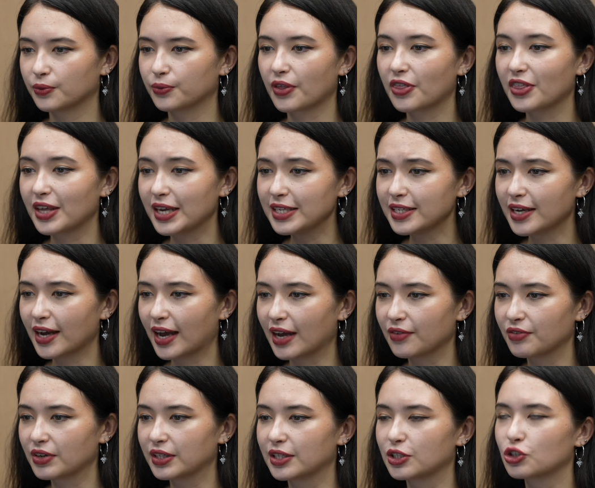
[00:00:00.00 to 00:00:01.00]
With India
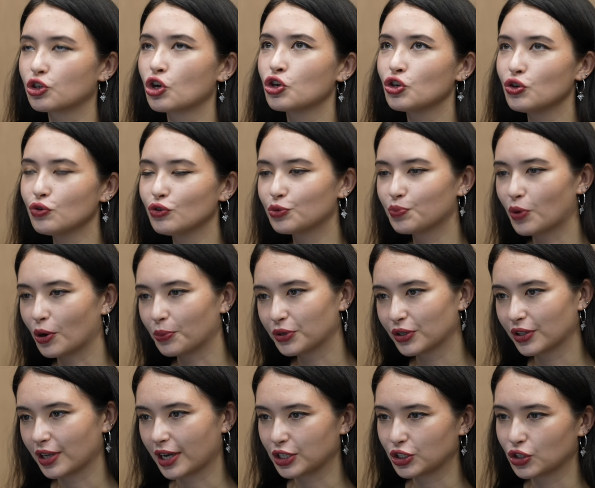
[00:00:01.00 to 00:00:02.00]
having this huge
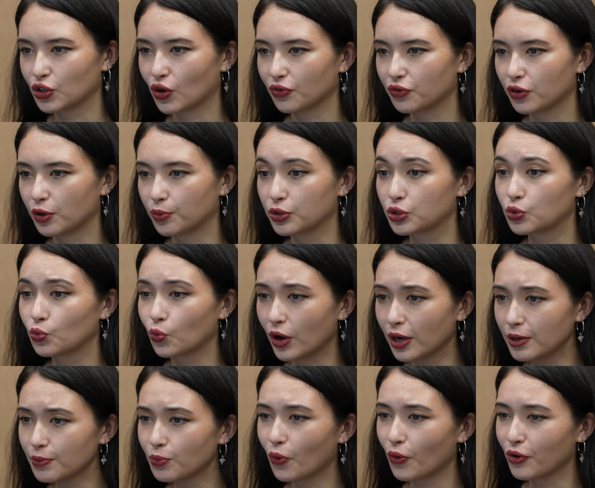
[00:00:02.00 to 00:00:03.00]
population of almost
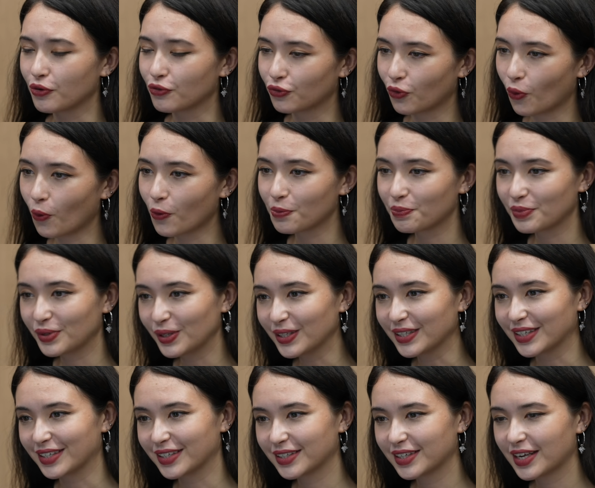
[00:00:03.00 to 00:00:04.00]
1.4
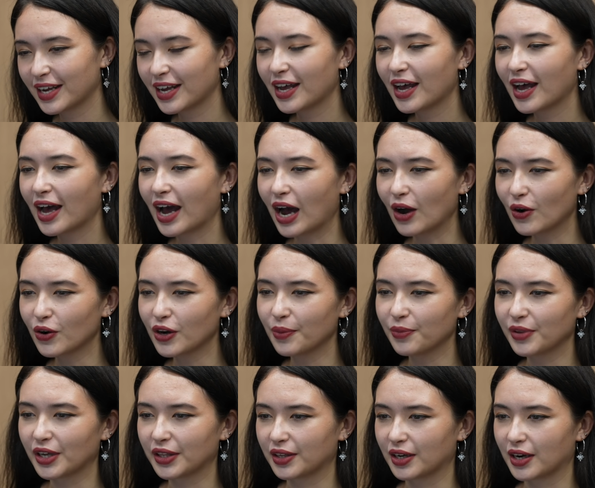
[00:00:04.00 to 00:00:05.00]
billion, how
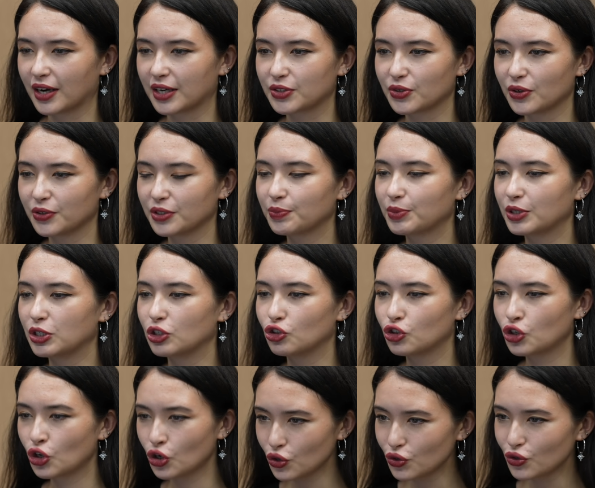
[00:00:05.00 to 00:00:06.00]
come that there has only been
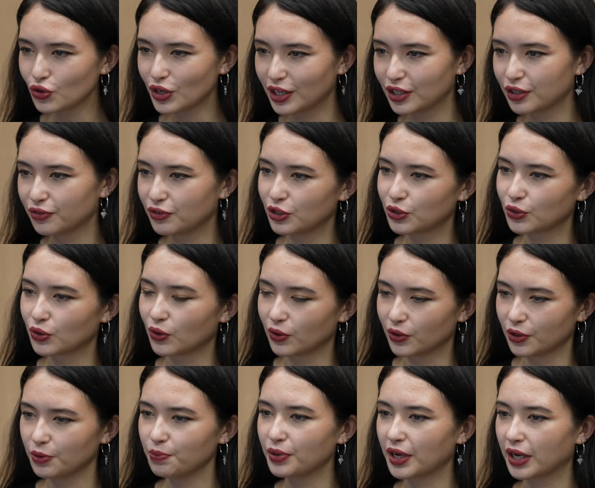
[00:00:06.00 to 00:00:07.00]
two individual
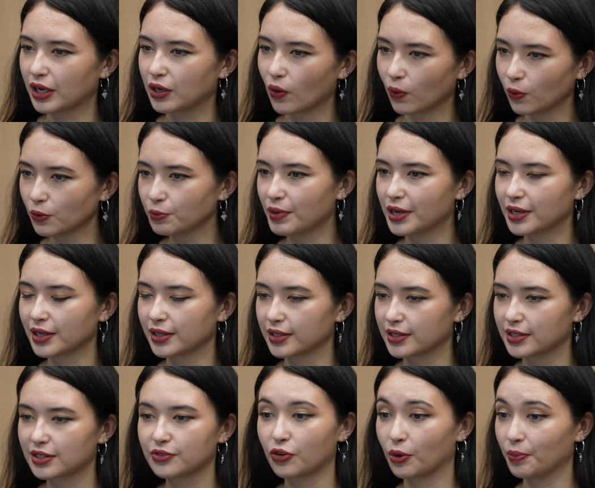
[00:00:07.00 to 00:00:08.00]
Olympic gold
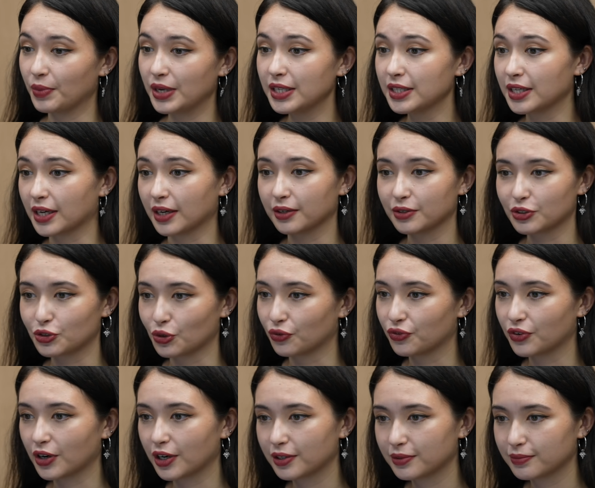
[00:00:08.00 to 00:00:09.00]
medalists from India so
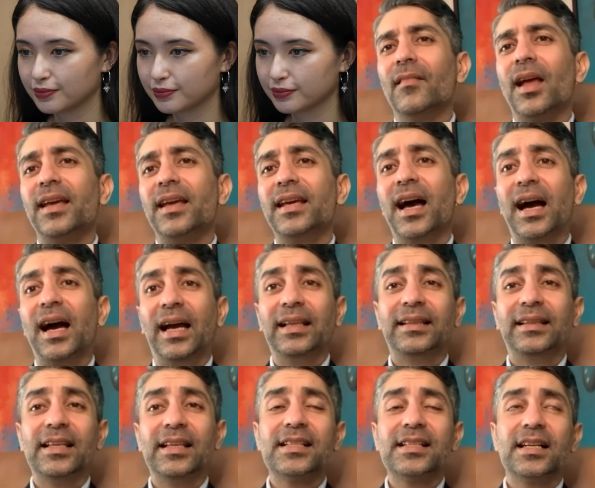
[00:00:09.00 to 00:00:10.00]
far? Yeah, I
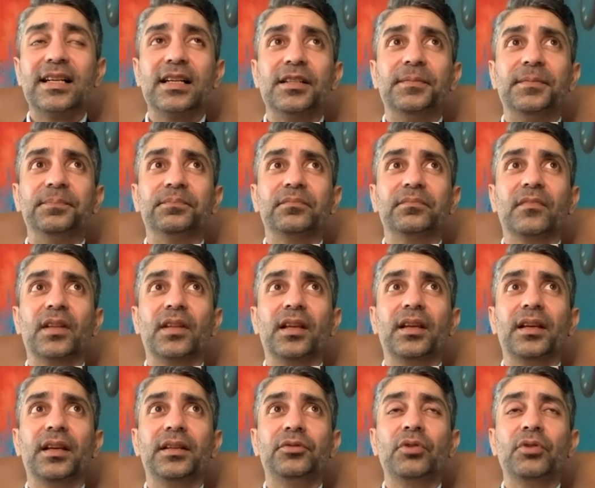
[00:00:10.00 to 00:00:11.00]
think um,
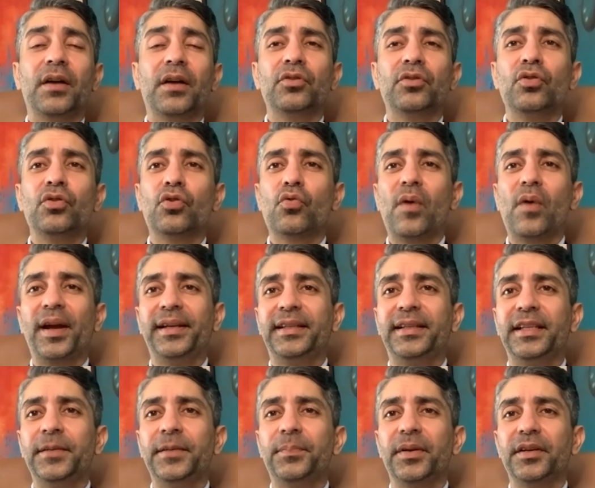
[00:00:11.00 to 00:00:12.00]
you have to look quite
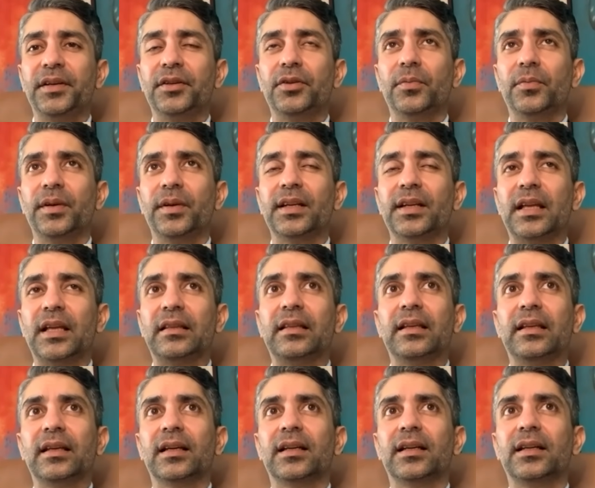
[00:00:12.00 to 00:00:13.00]
deep into it. I
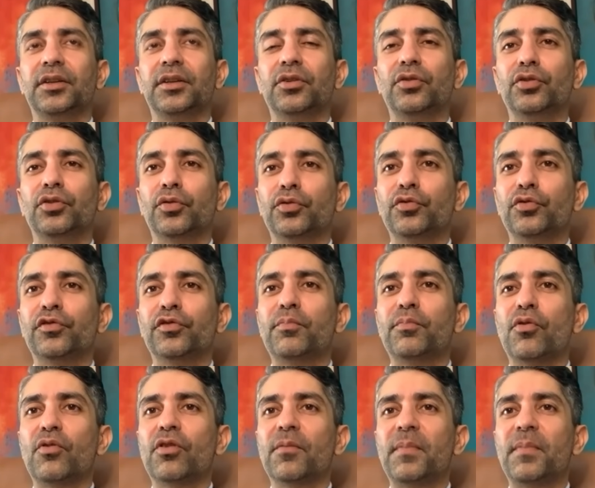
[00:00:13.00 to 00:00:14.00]
think you know you
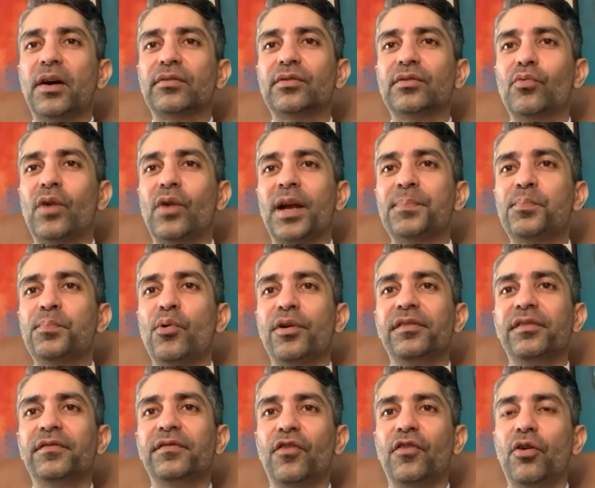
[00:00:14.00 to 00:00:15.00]
spoke about the
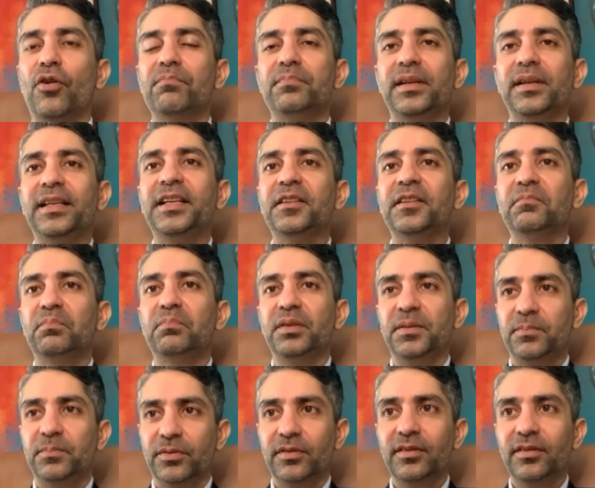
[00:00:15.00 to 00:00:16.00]
1.4 billion
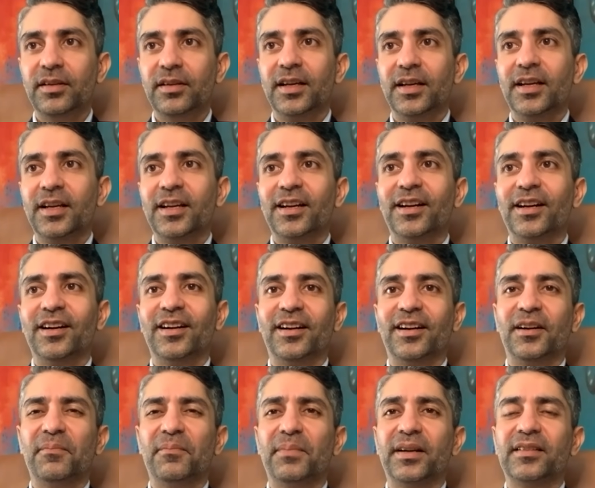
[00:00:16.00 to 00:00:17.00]
people,
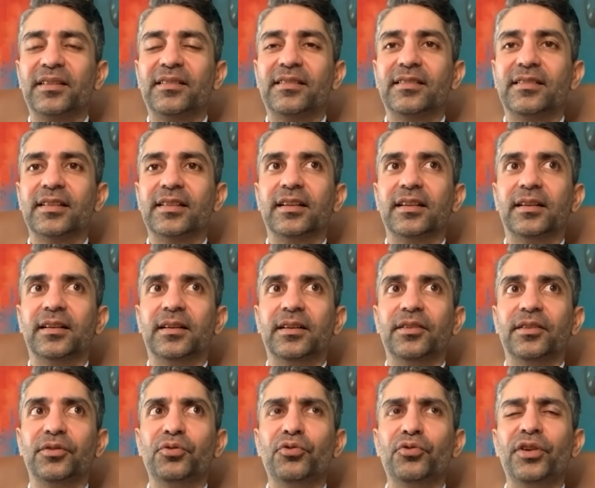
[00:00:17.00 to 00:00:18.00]
uh, but uh,
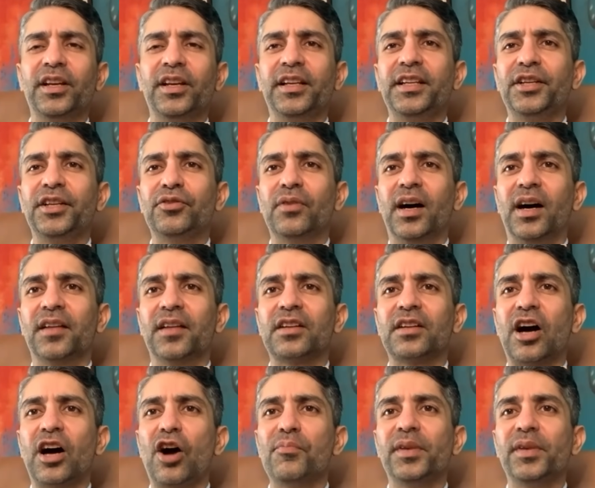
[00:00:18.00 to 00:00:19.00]
you really need to ask
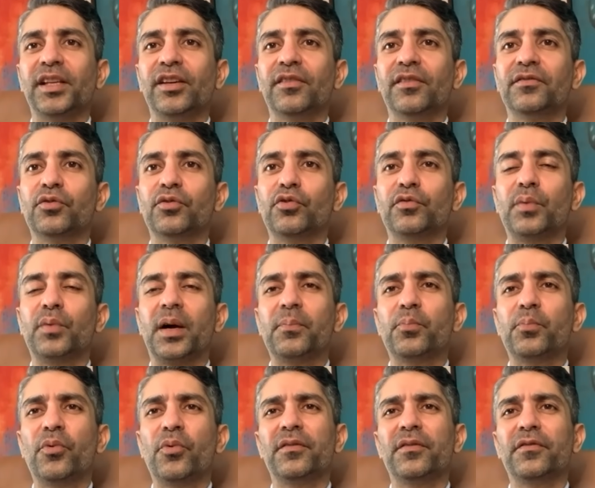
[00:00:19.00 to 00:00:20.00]
how many of those
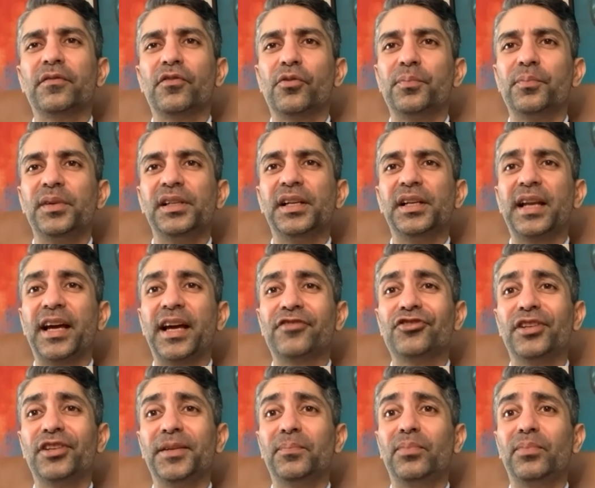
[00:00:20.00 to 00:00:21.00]
1.4 billion
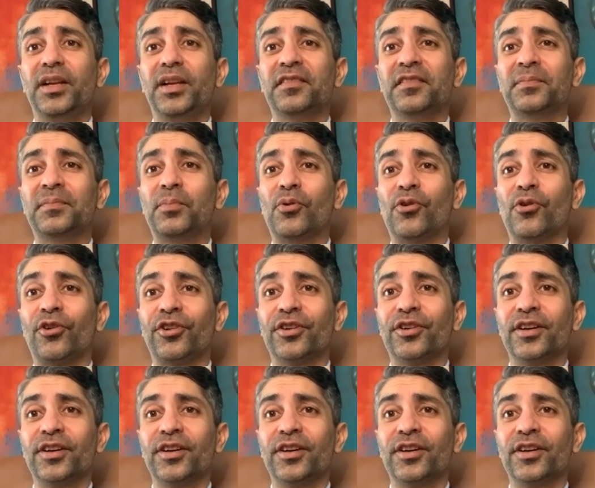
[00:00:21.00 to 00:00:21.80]
actually play sport